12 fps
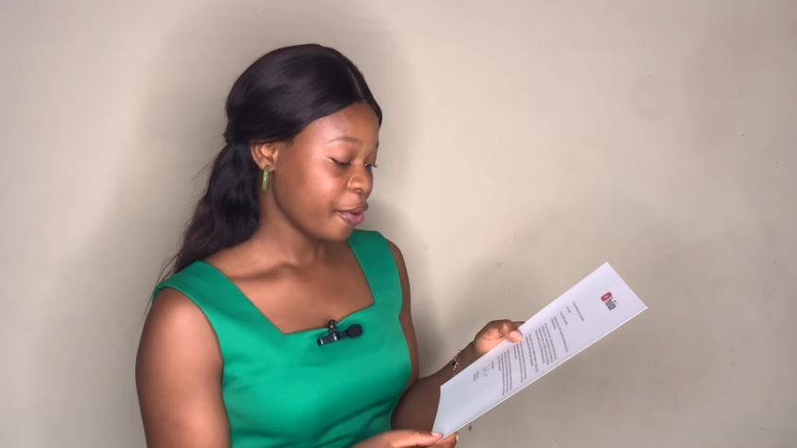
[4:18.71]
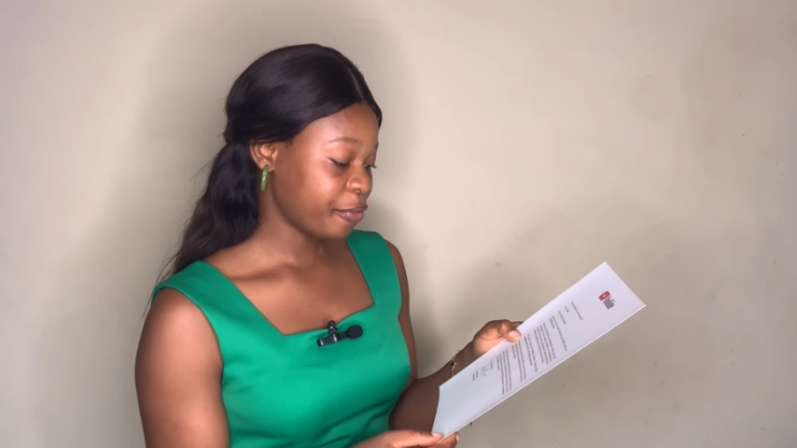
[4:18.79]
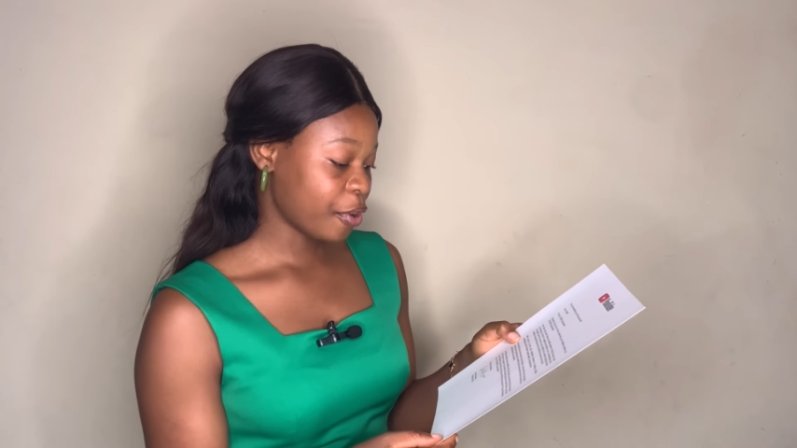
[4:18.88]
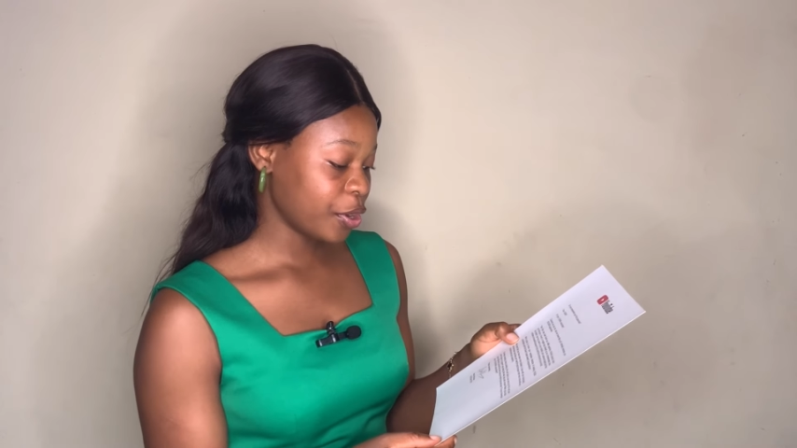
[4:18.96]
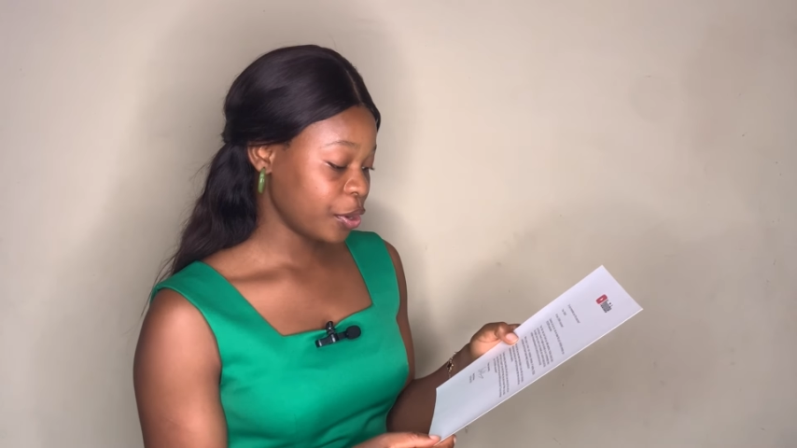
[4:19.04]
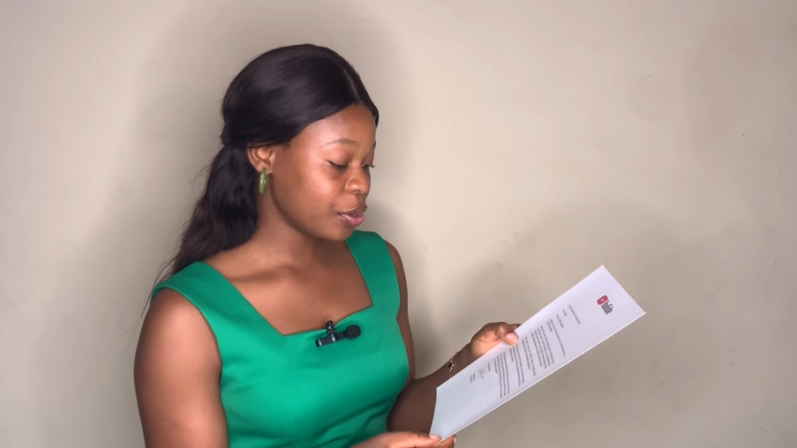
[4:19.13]

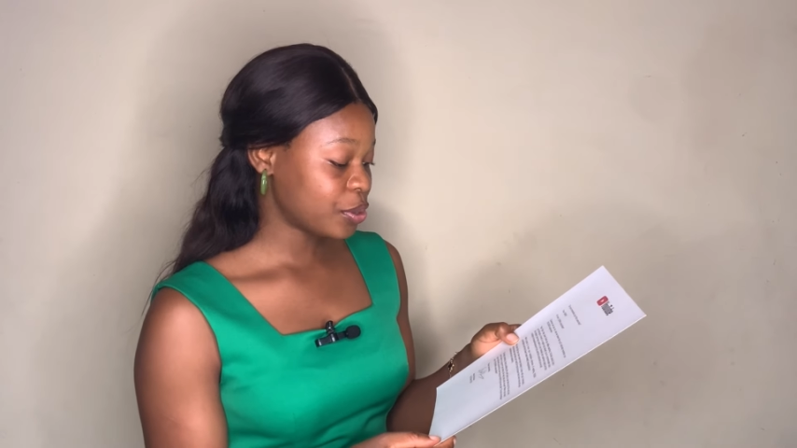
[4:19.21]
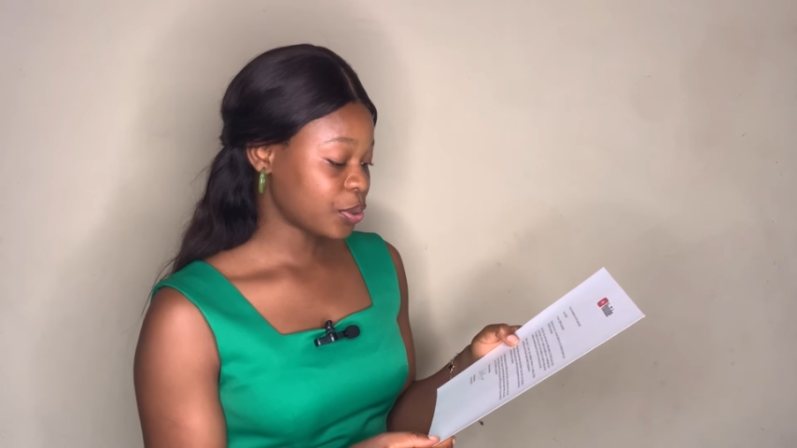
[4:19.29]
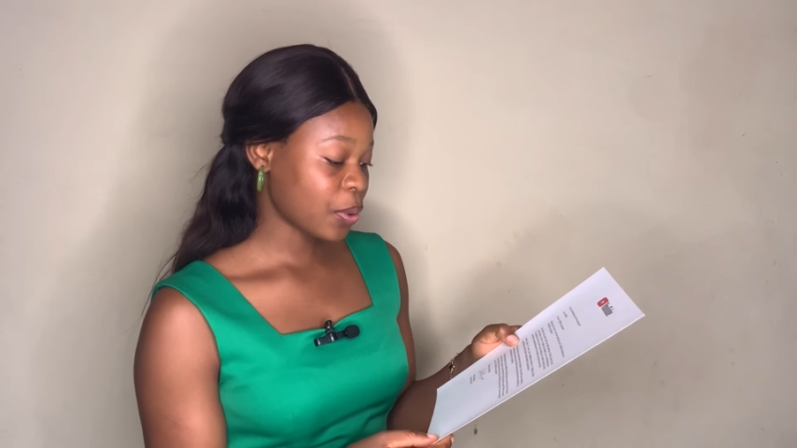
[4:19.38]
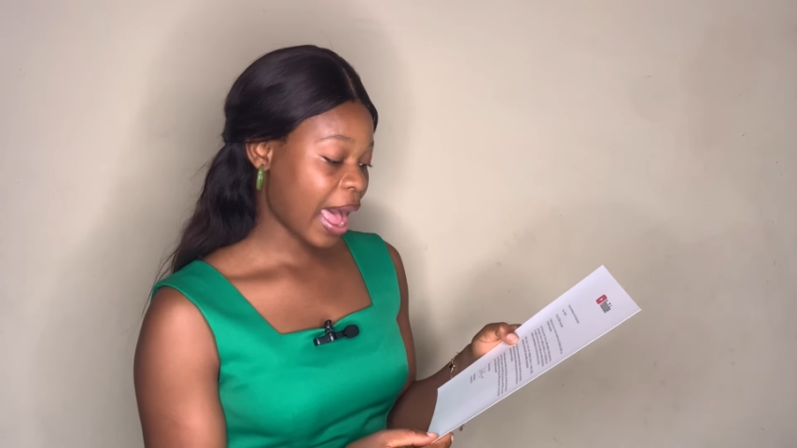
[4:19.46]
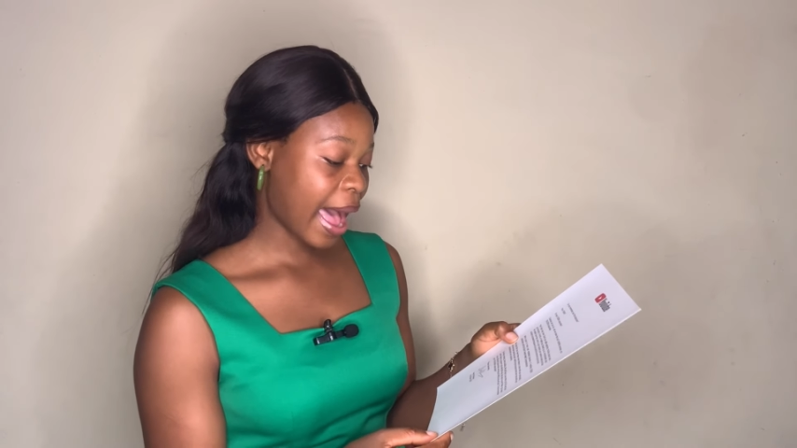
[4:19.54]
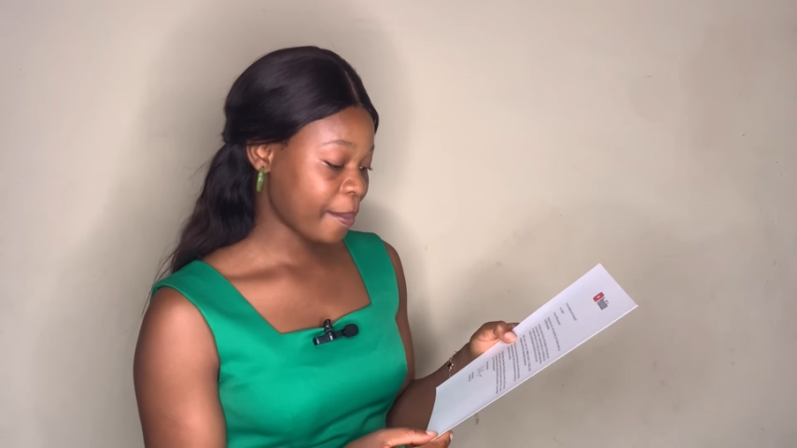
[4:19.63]
for you
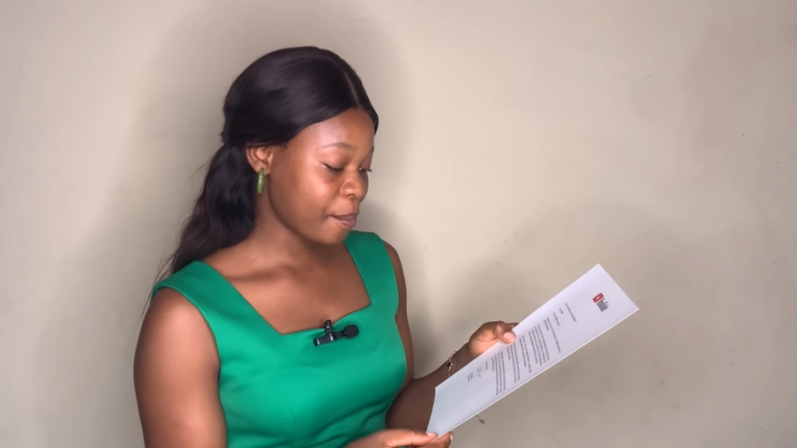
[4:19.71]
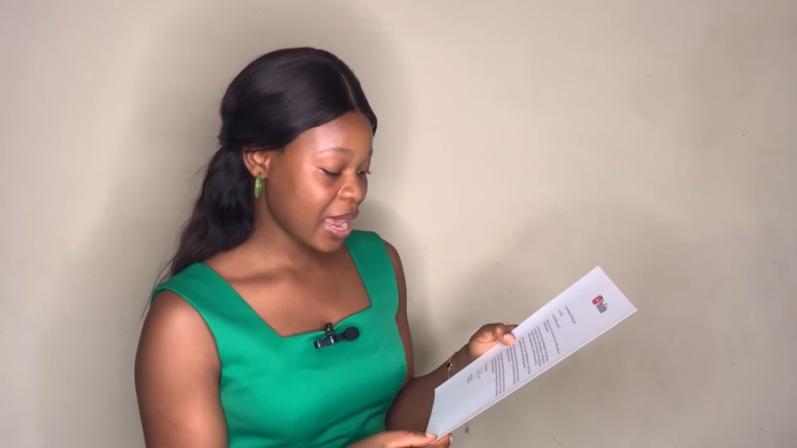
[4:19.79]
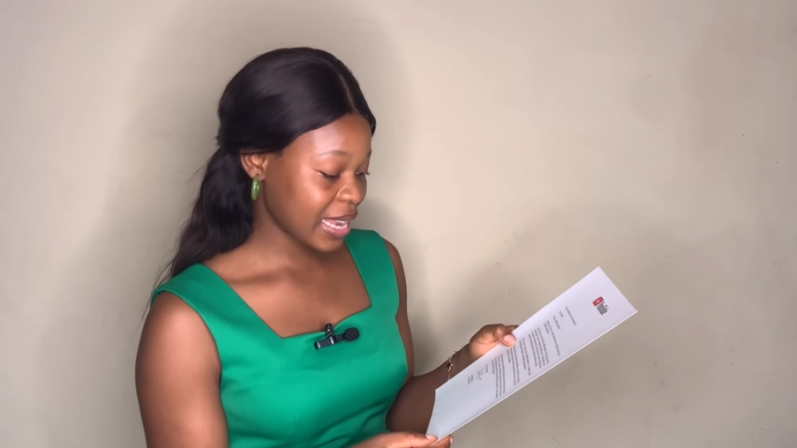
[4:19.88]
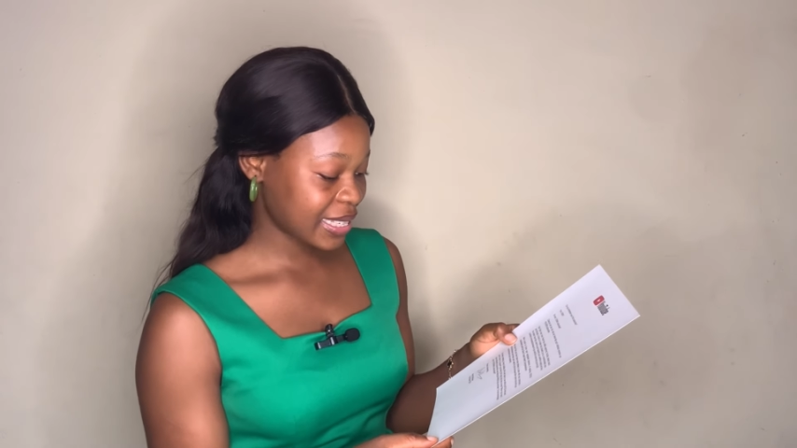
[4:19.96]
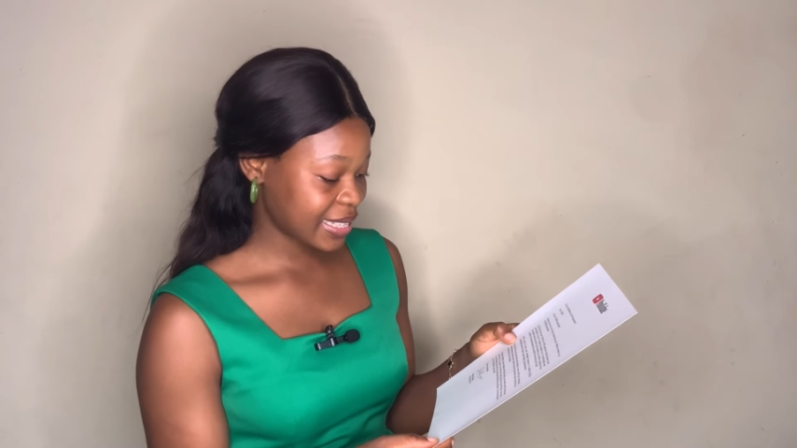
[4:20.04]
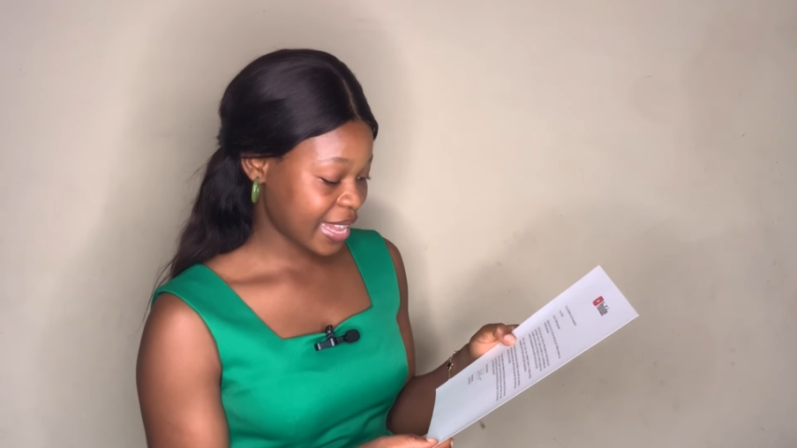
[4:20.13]
to
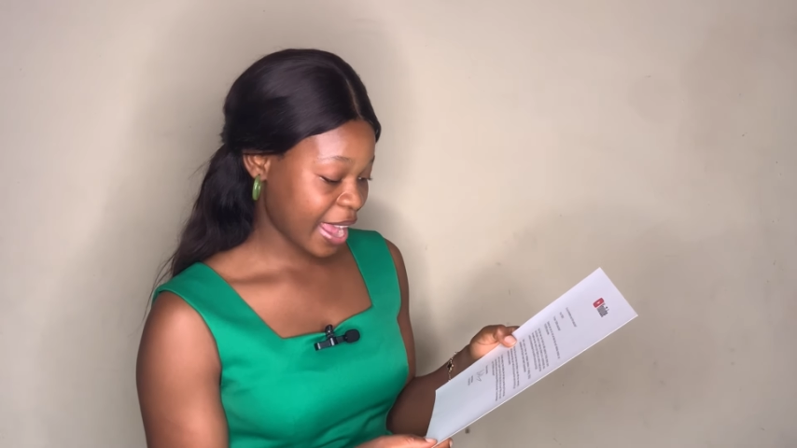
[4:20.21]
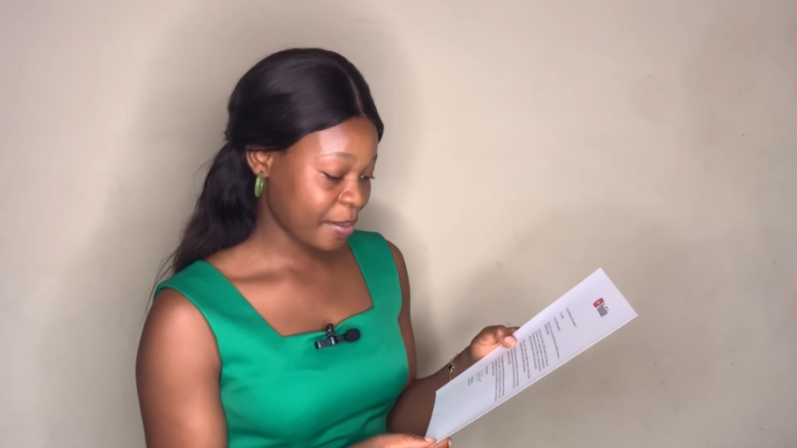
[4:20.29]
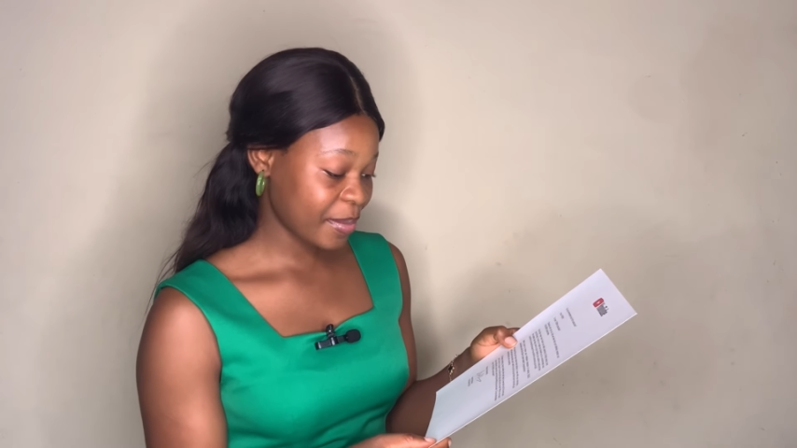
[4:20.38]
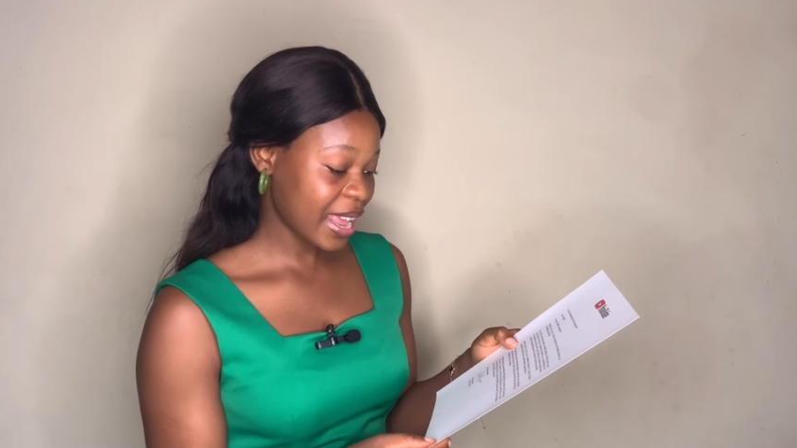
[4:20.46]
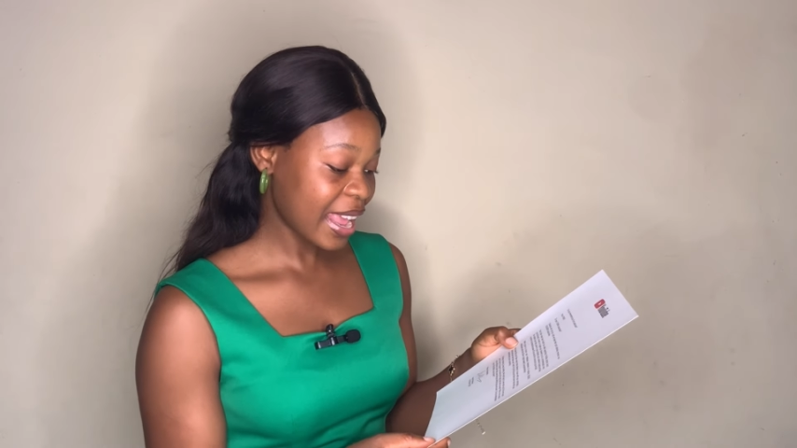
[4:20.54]
amaze them